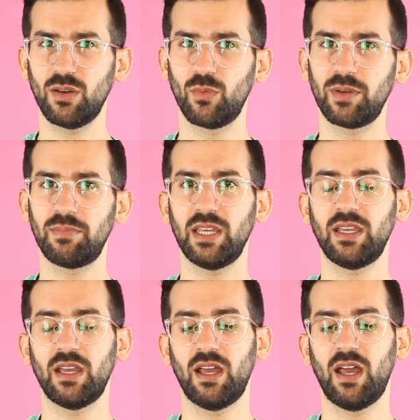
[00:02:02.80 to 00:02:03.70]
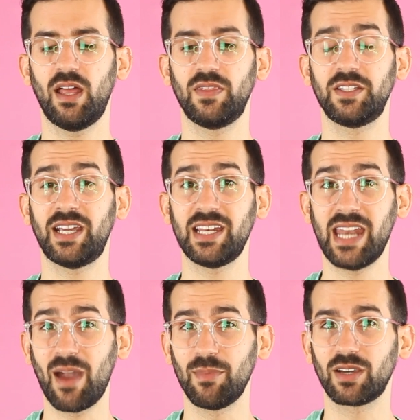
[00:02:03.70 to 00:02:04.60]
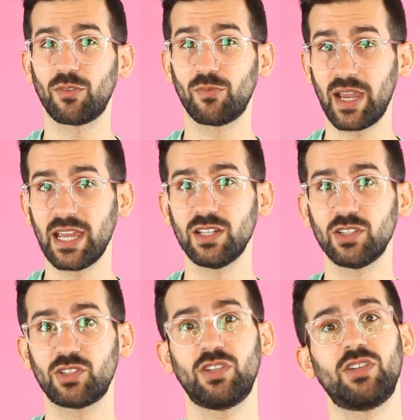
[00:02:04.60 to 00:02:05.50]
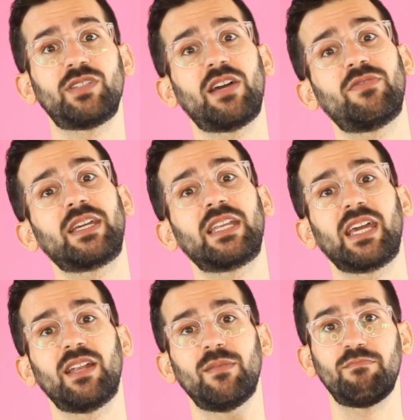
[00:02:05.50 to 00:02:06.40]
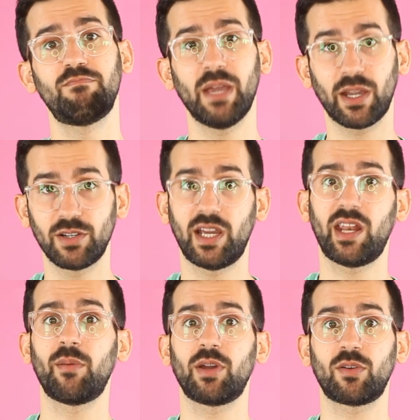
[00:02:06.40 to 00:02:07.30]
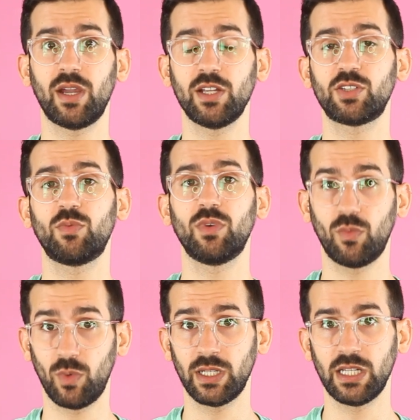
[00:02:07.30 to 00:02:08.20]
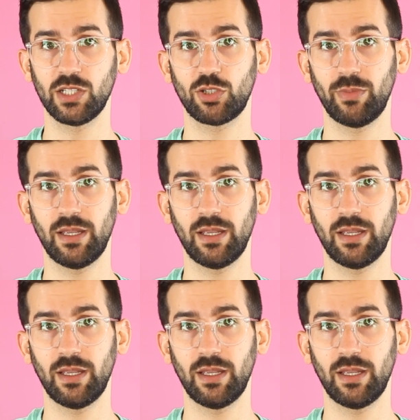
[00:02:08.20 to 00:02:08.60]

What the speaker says: would be the dynamic range. You're definitely going to get a bigger dynamic range with a wooden instrument.